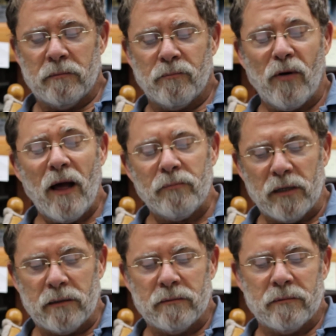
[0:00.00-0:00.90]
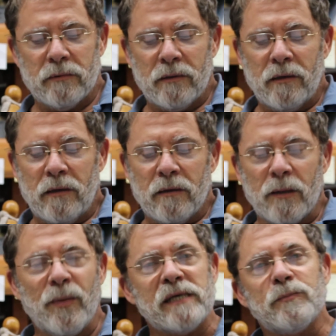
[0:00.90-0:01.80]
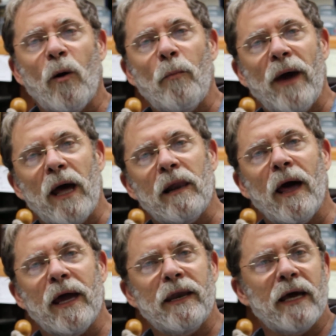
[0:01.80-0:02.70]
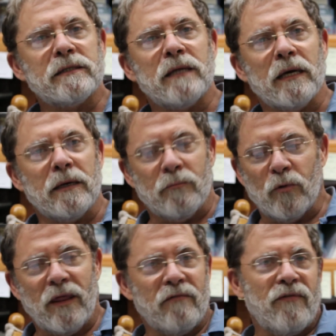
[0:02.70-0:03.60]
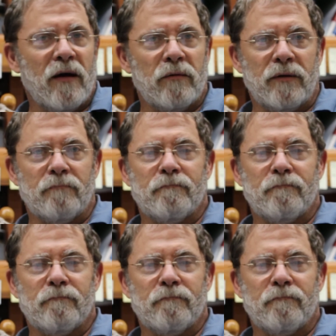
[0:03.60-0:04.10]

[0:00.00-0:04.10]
Probably the baseball bat lying next to him when they found him.